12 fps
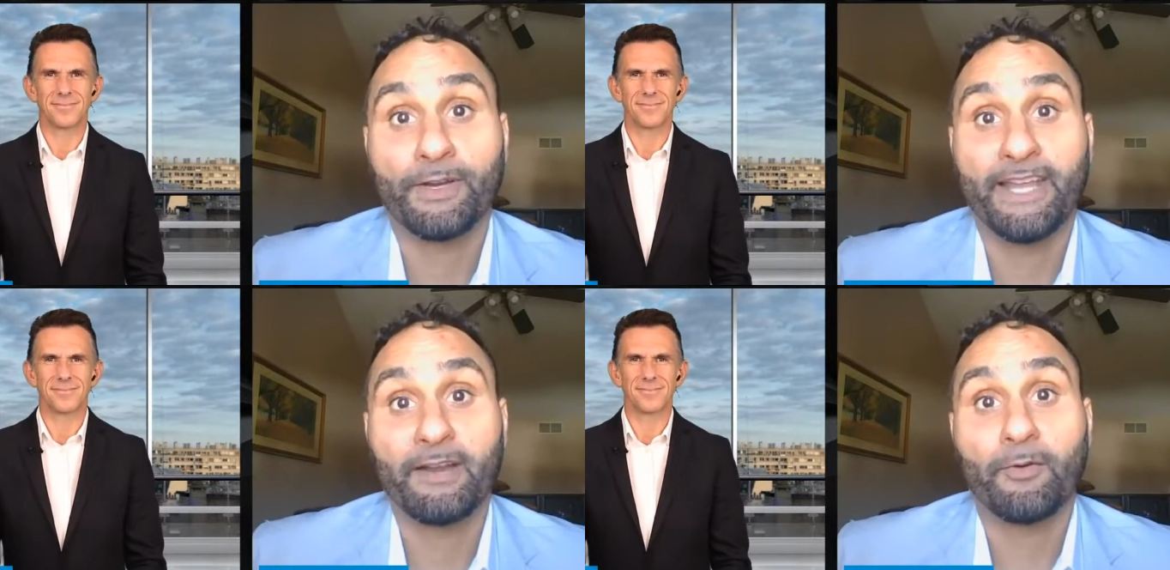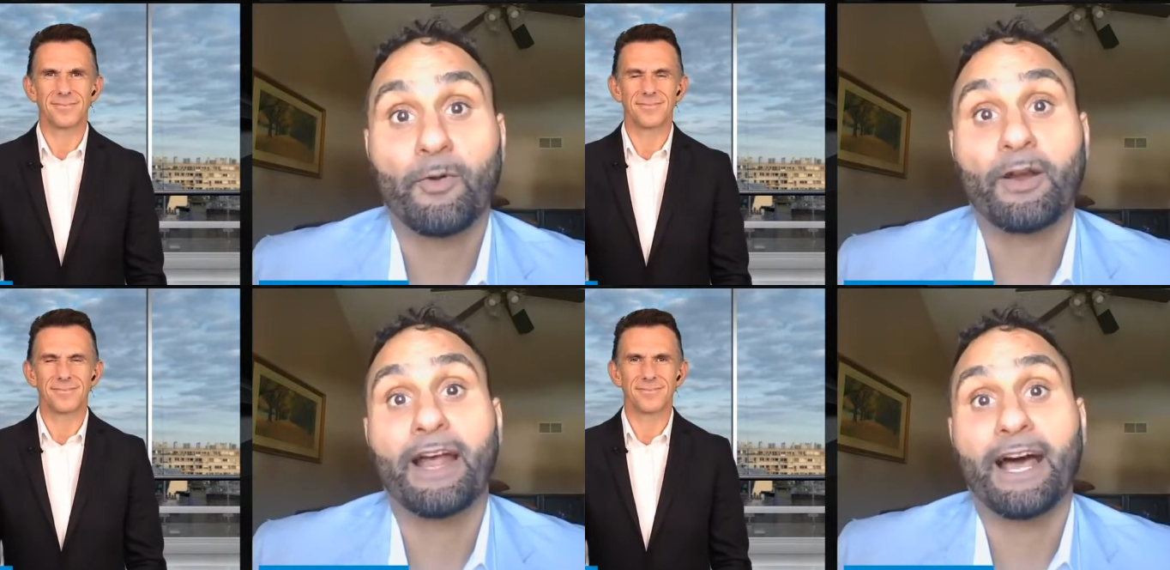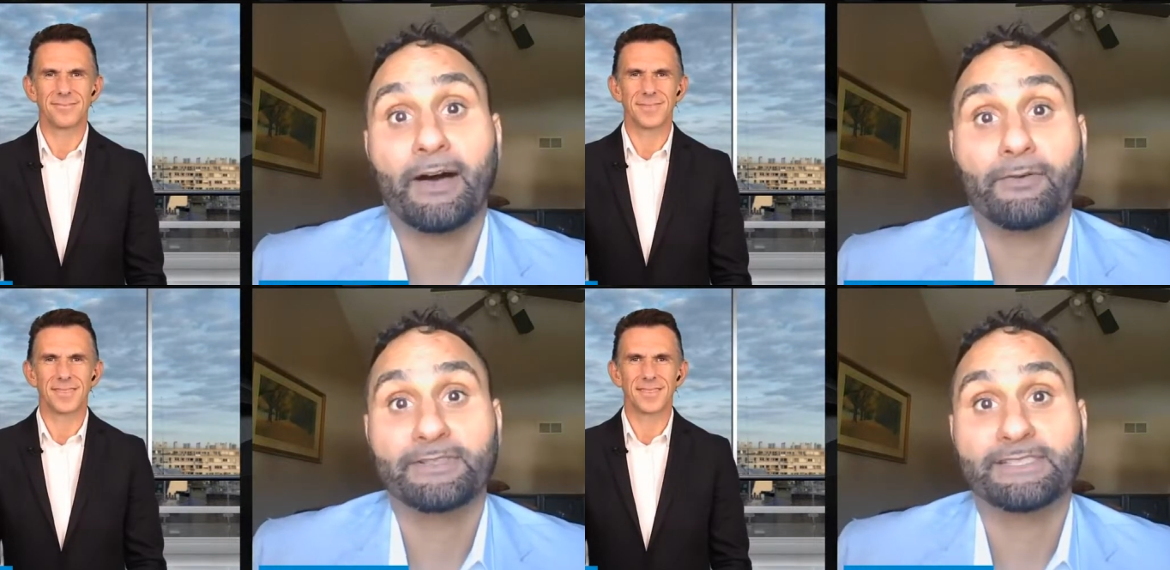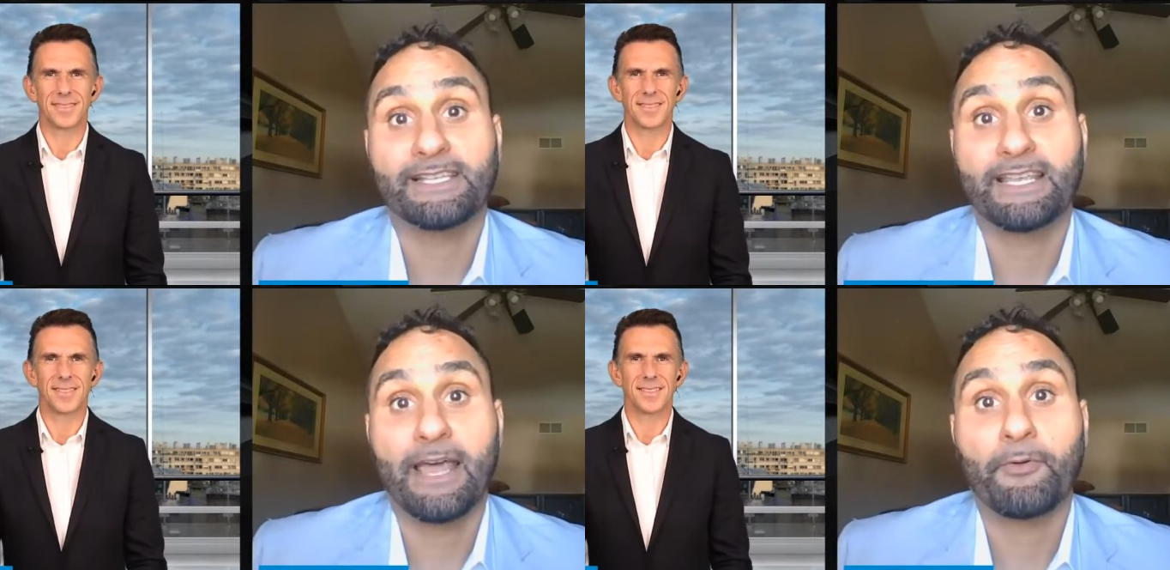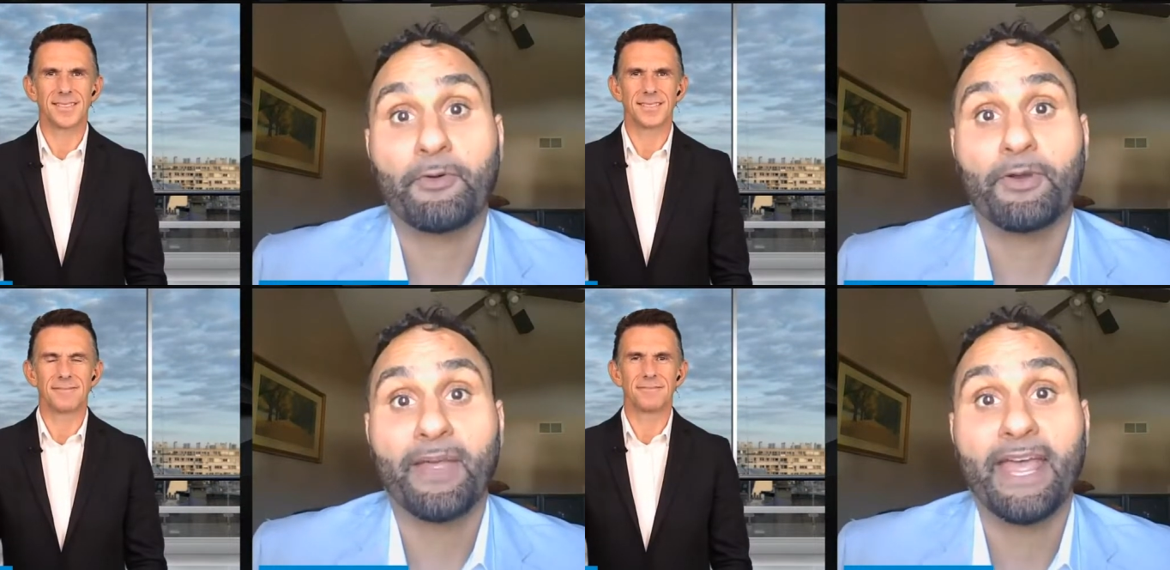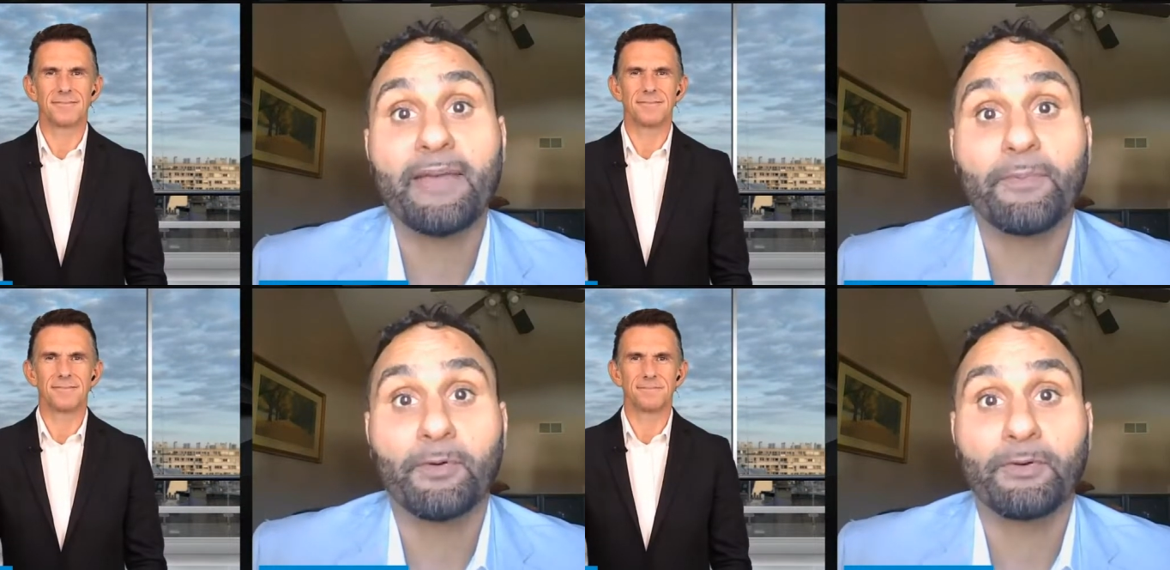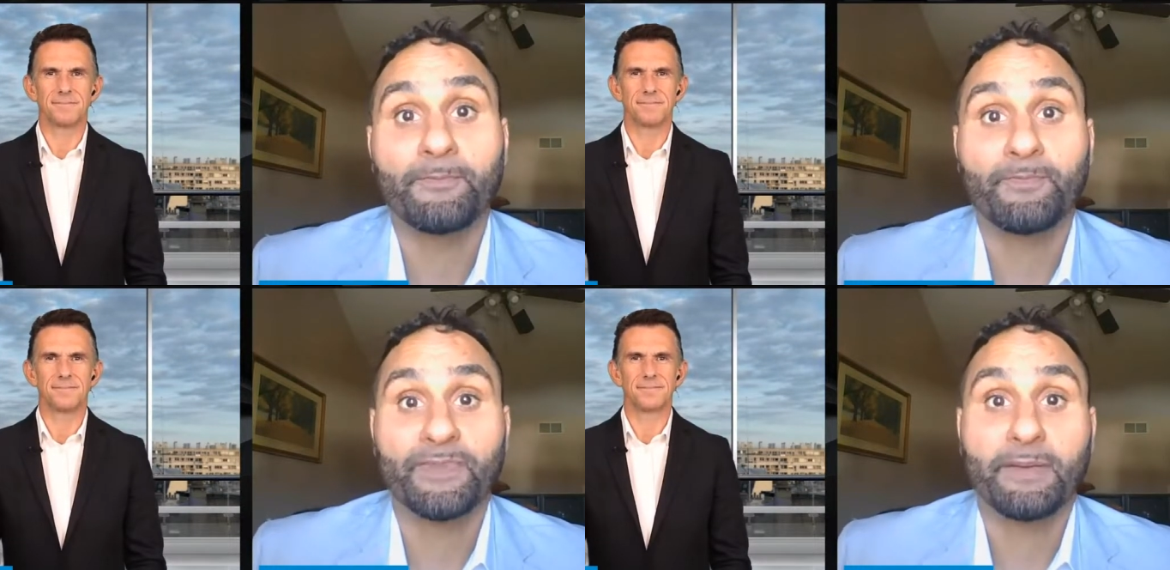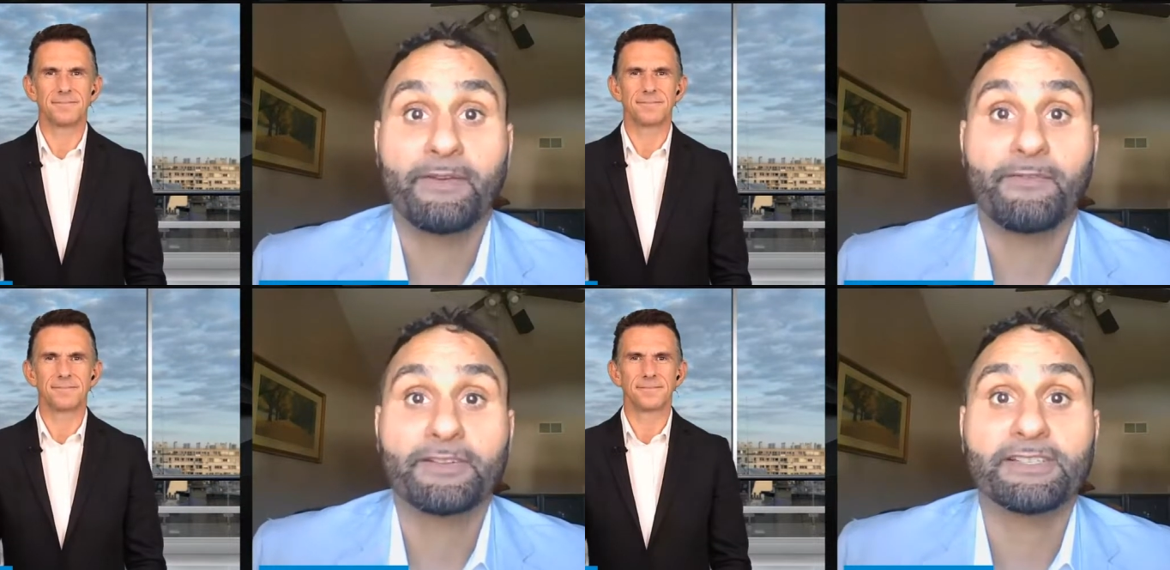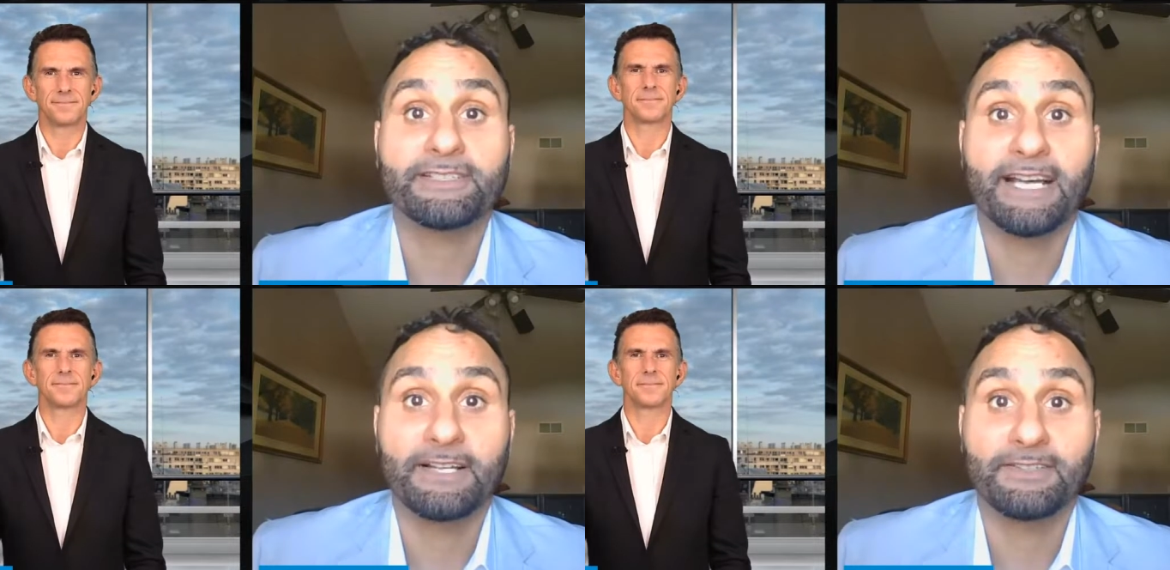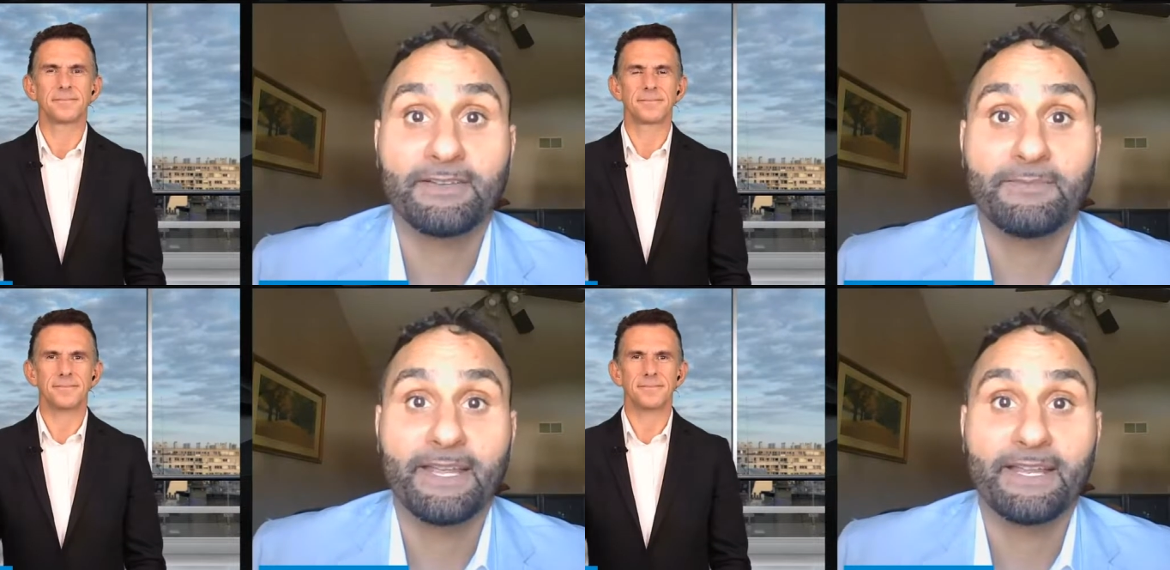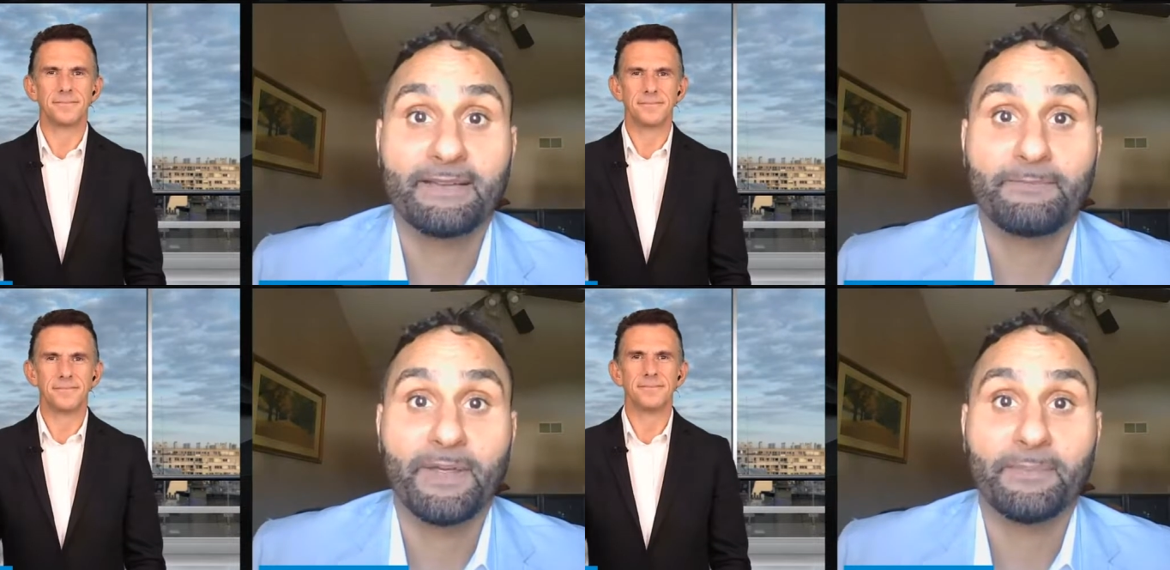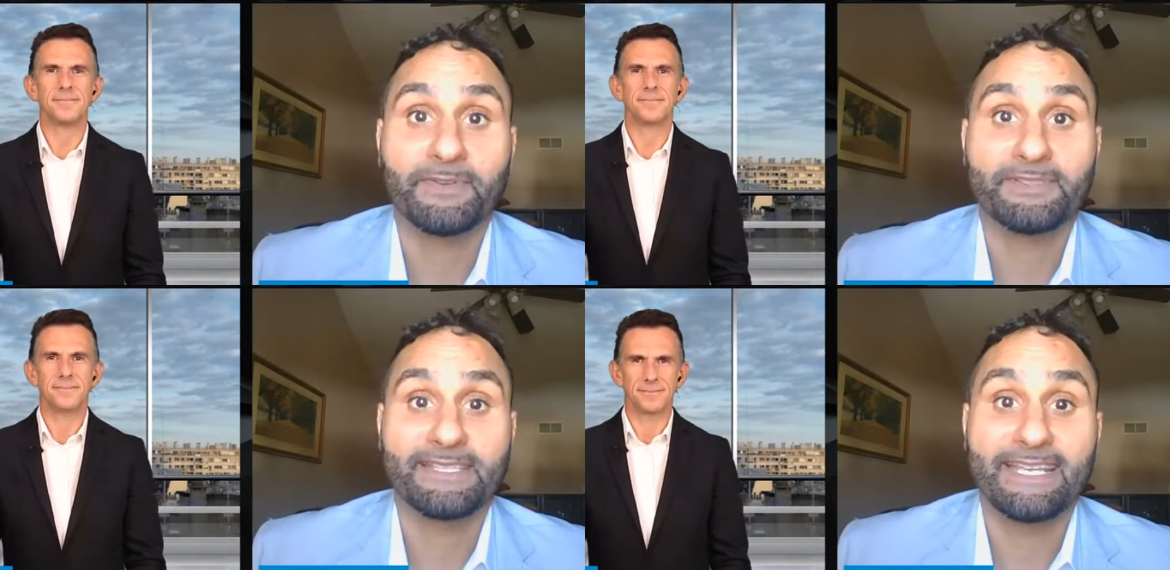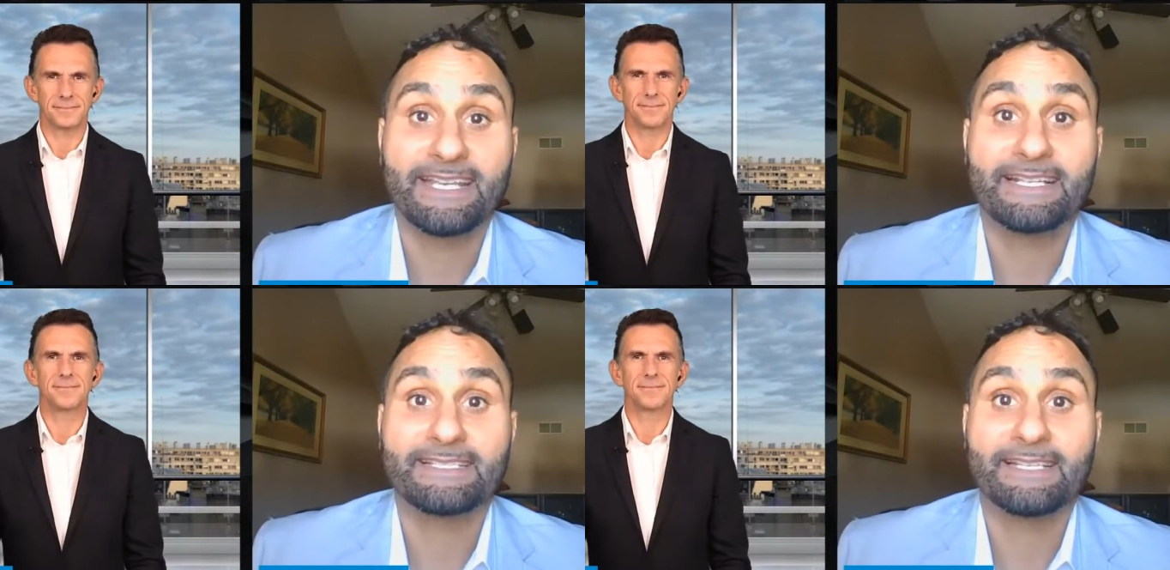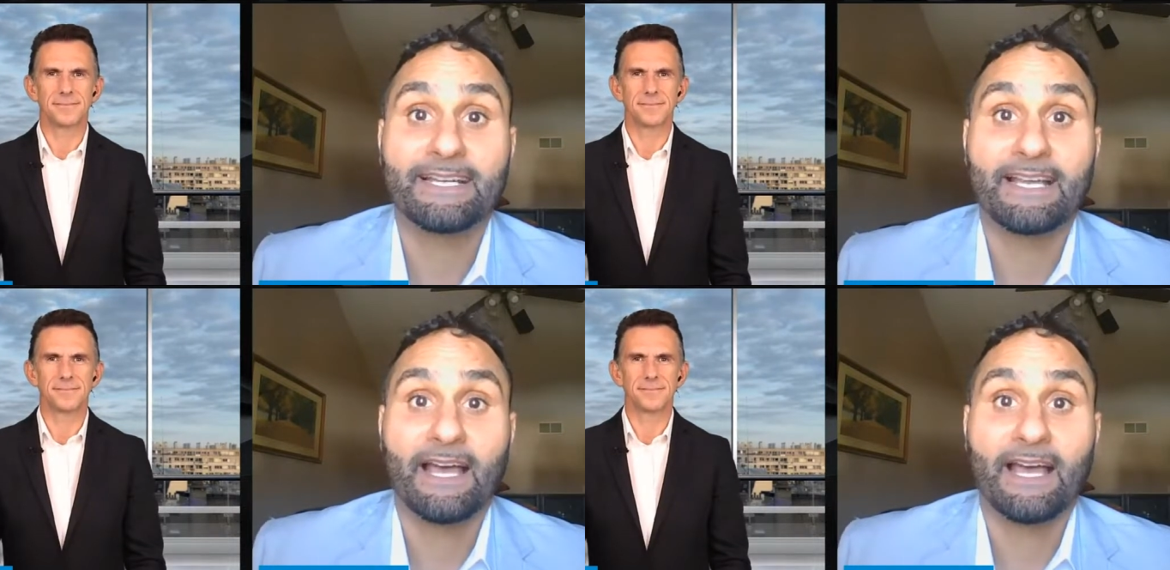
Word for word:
Speaker 1: data warehouse that would be able to be versatile to meet people's needs